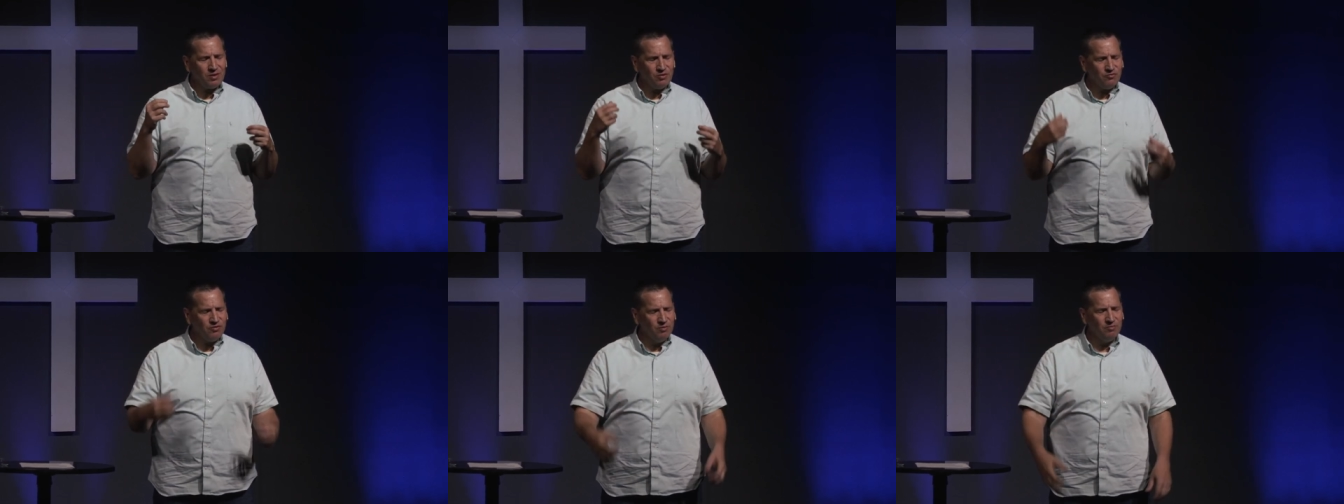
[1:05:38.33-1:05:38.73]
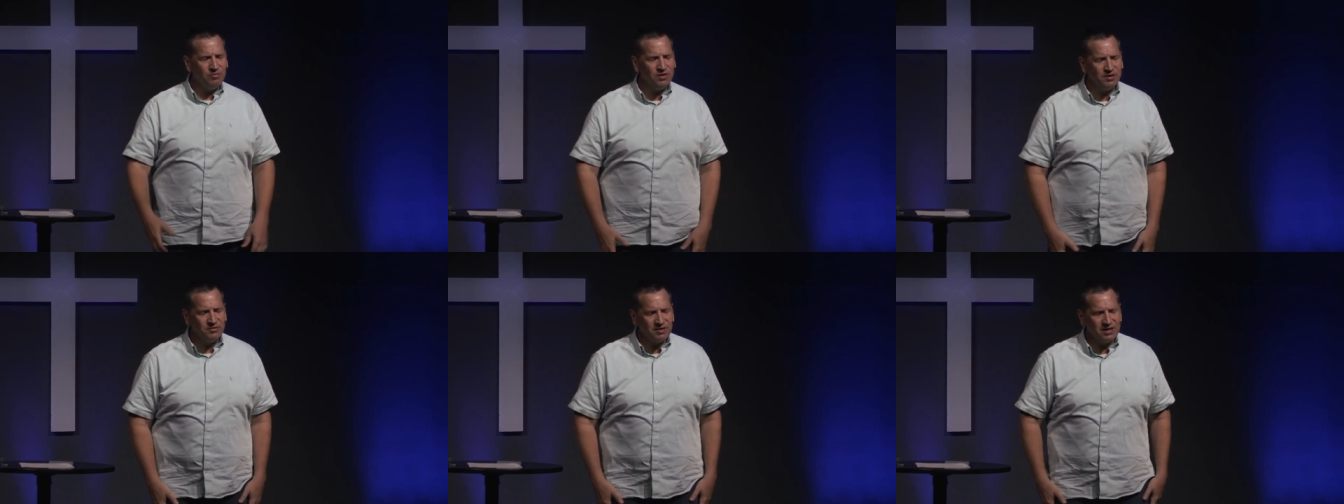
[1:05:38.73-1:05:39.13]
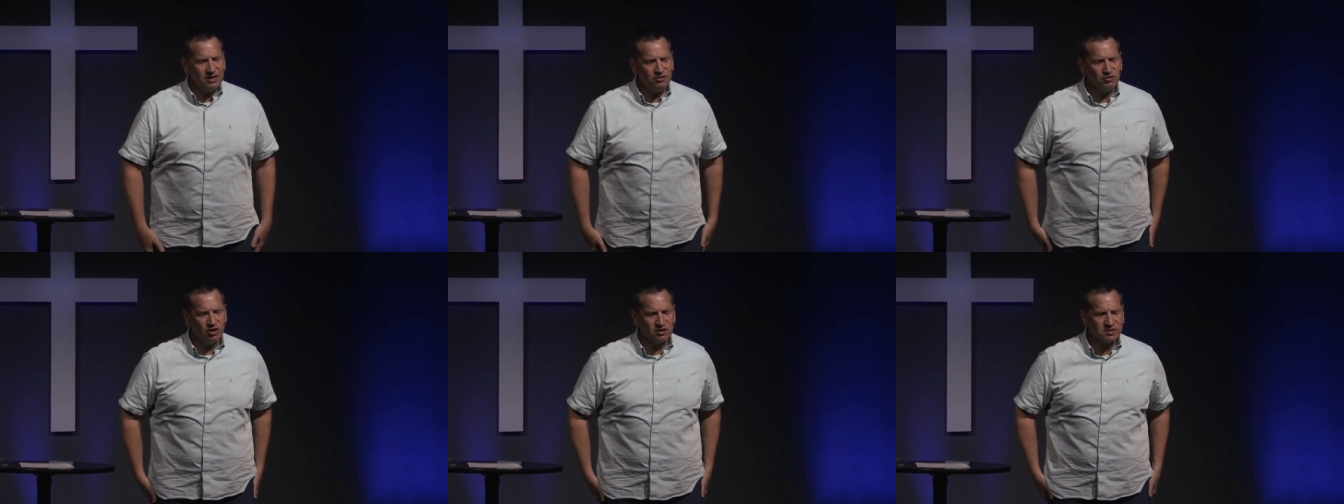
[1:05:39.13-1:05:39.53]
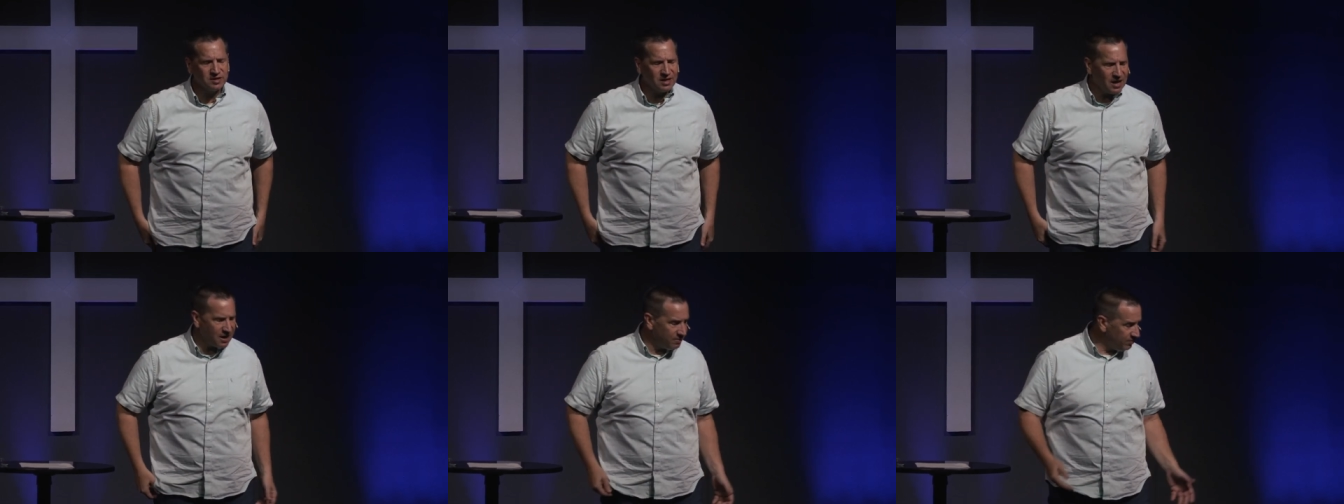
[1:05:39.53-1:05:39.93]
Some things I need to talk to
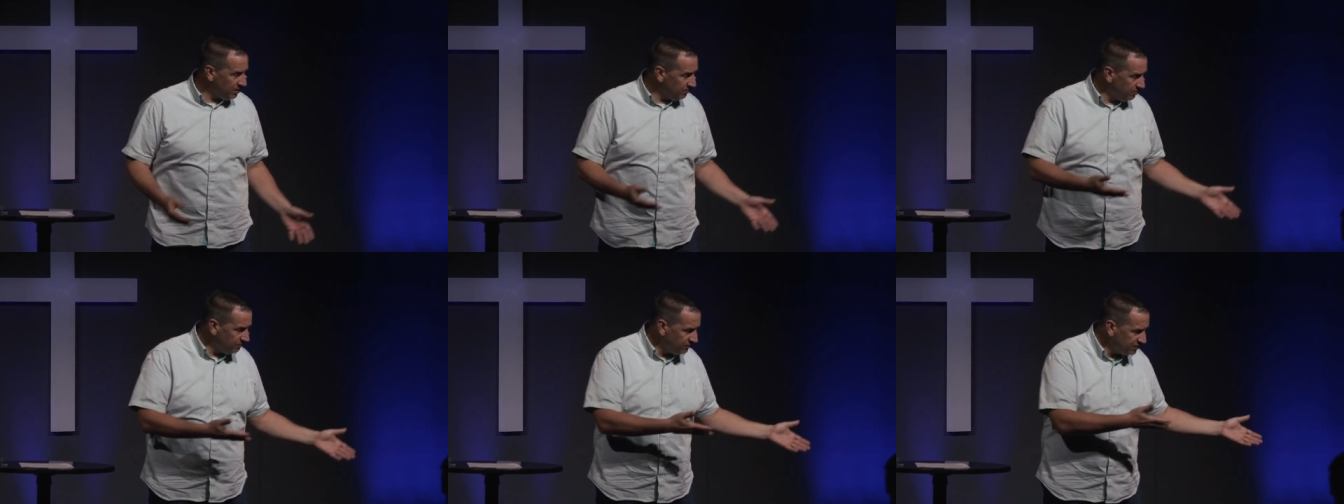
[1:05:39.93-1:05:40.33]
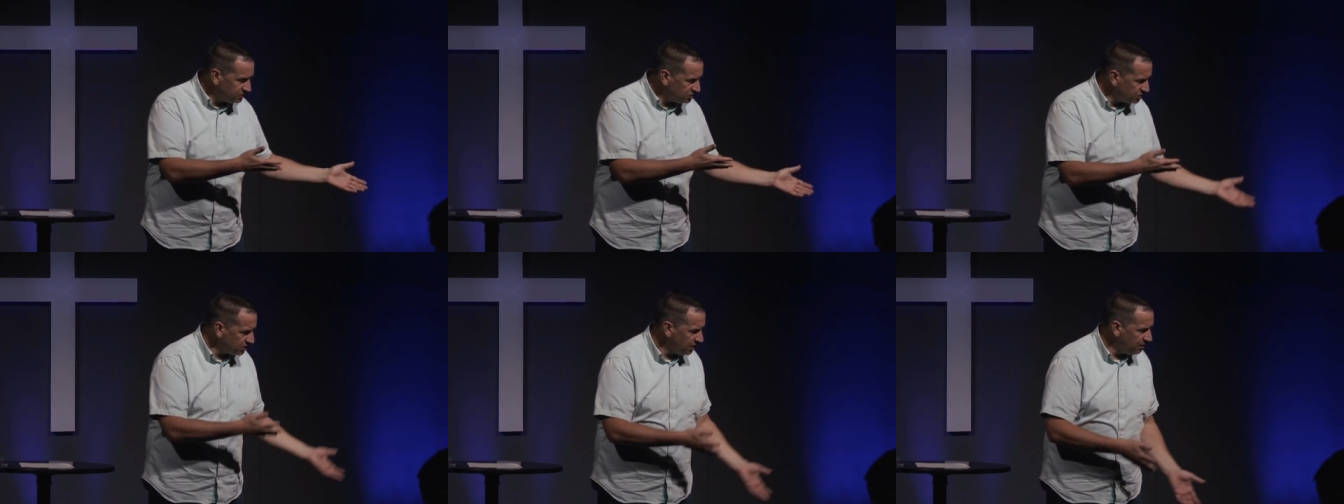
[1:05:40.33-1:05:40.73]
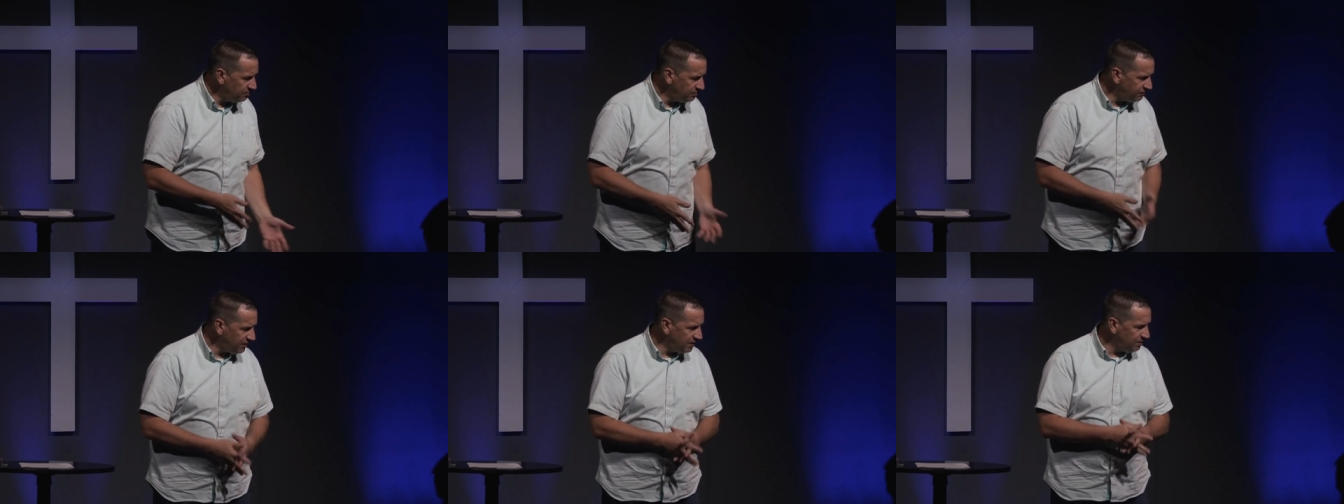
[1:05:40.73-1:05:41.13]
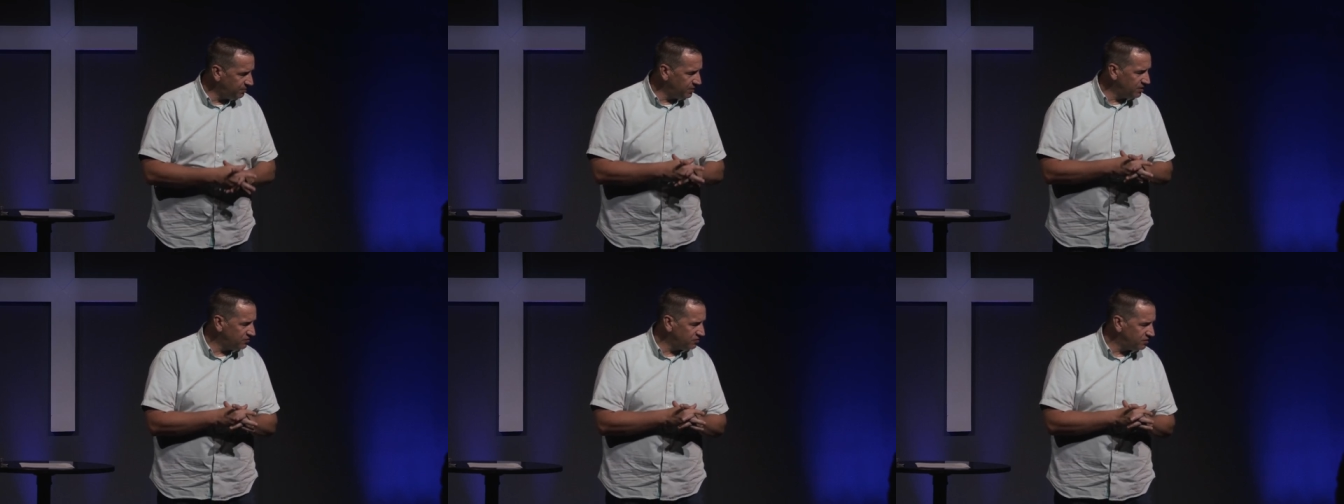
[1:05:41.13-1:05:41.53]
God about. I'm going to invite you to come and find a
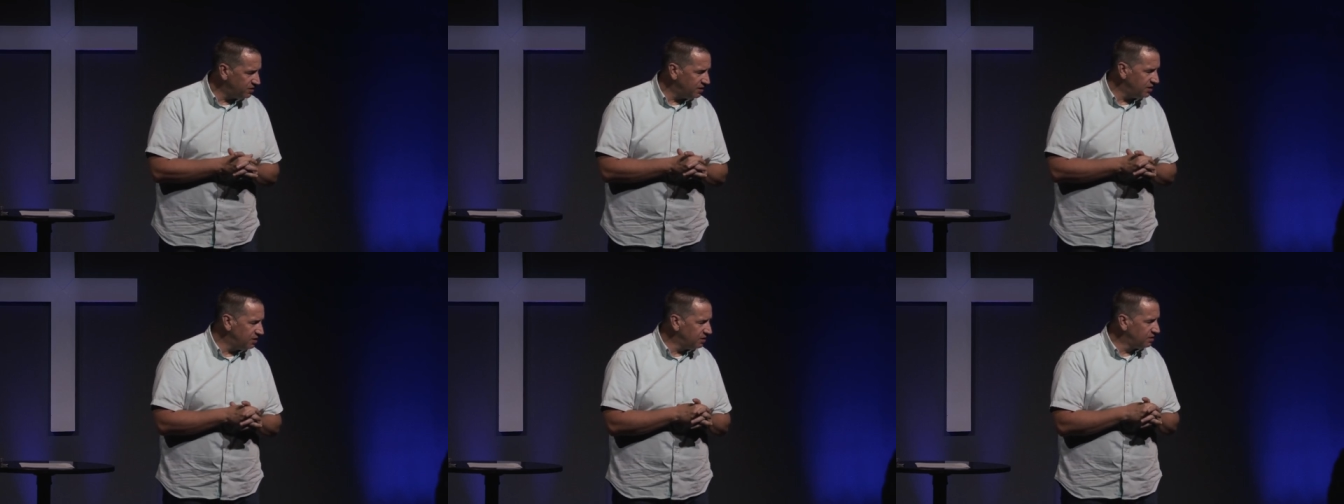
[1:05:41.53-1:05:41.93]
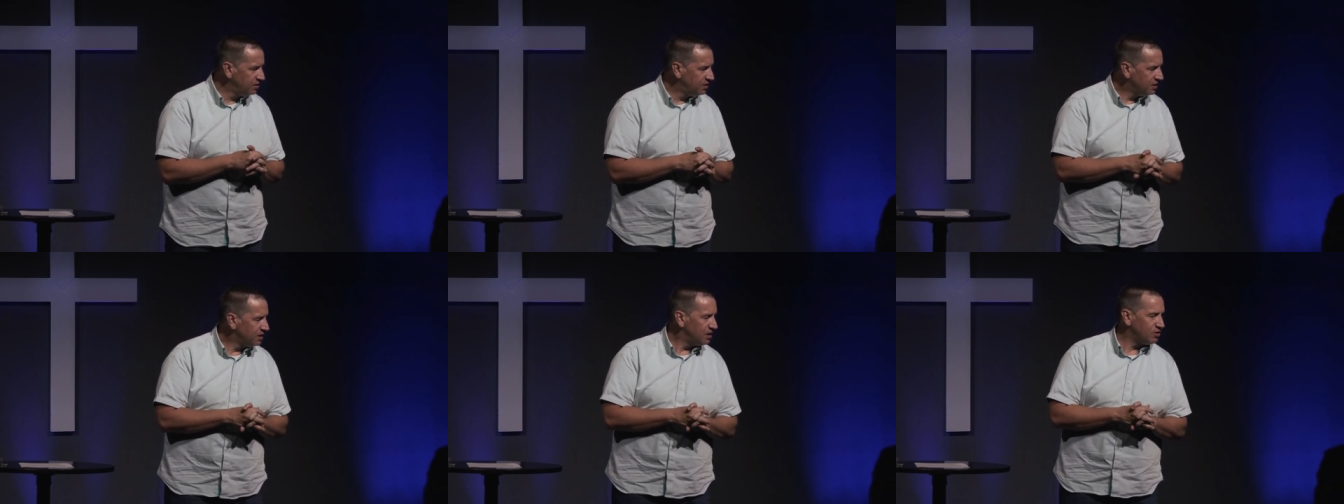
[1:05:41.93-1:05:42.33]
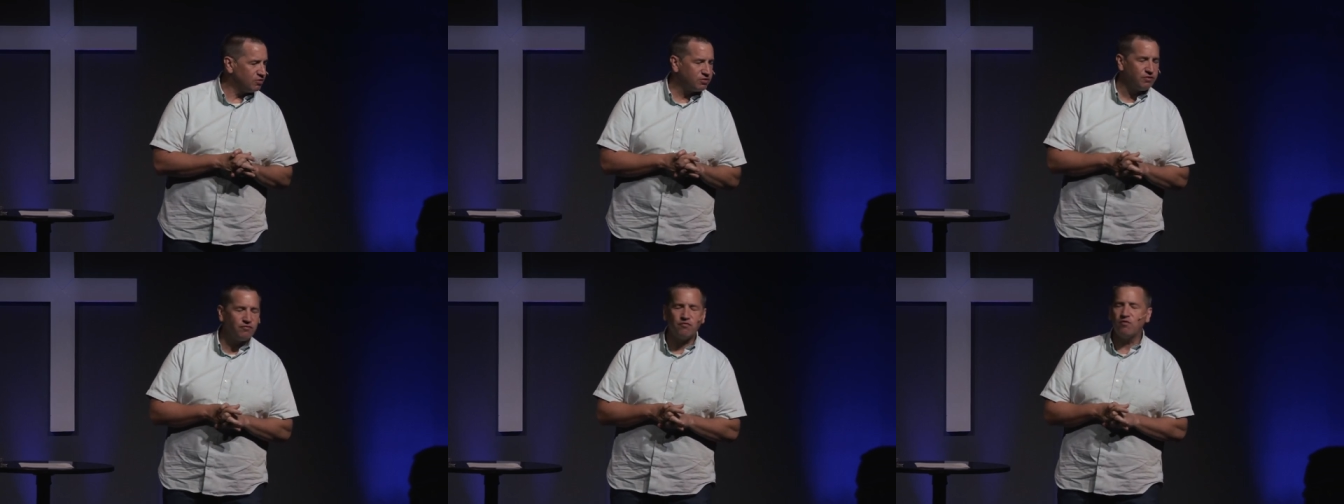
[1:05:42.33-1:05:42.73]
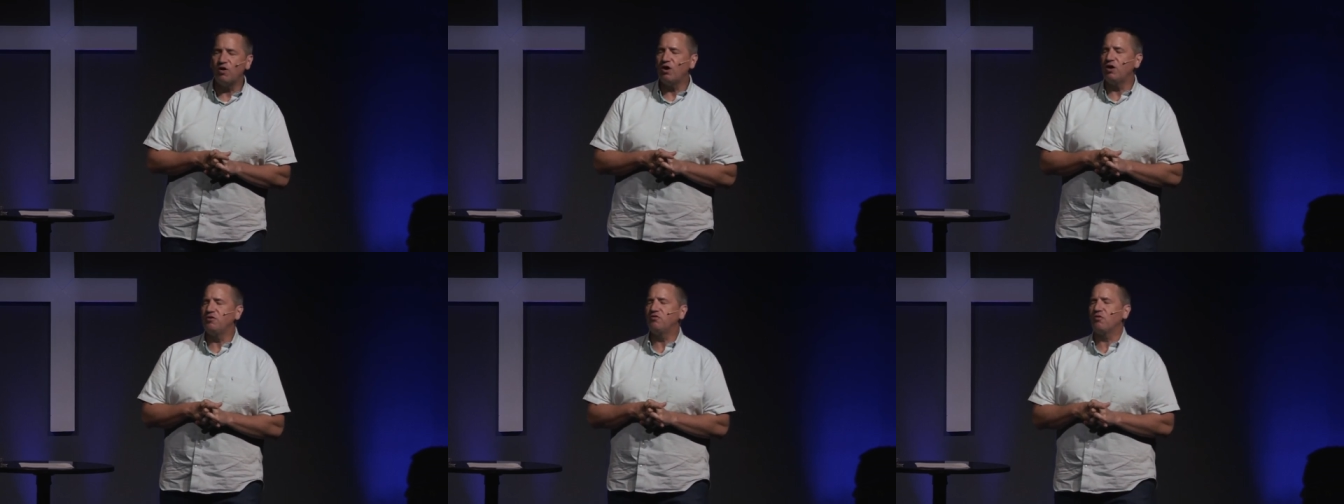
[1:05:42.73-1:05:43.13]
place to kneel here at the
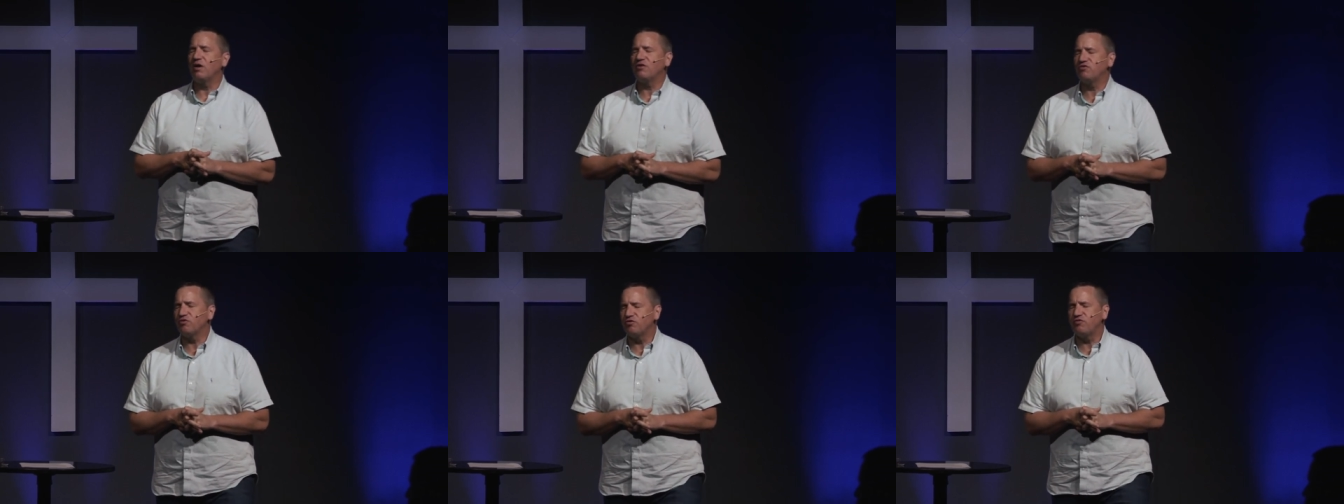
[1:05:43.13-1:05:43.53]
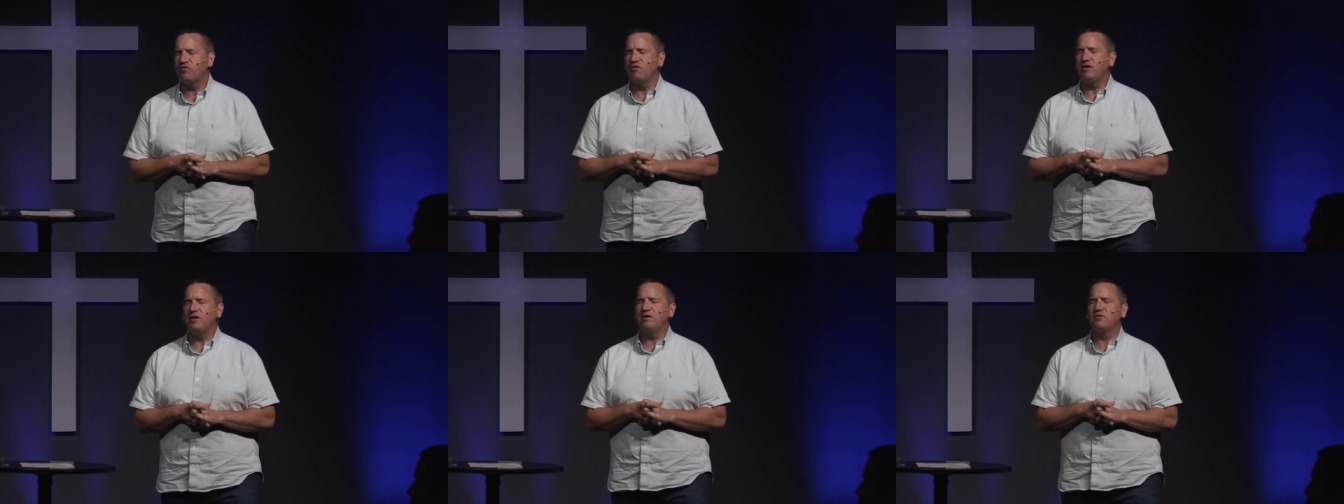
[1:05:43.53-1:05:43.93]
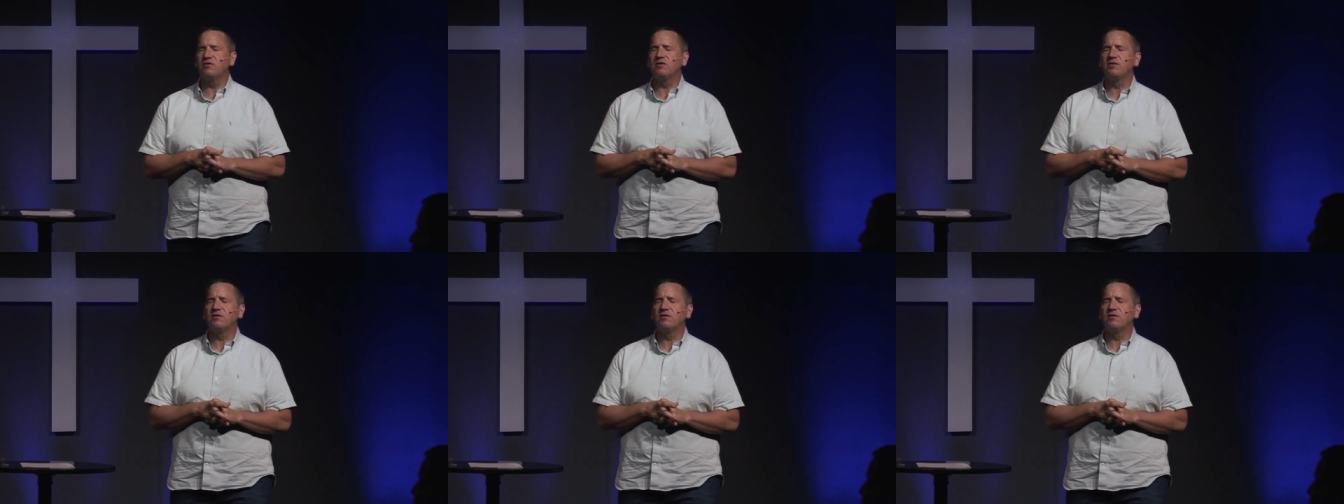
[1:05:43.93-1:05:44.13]
front or at your seat.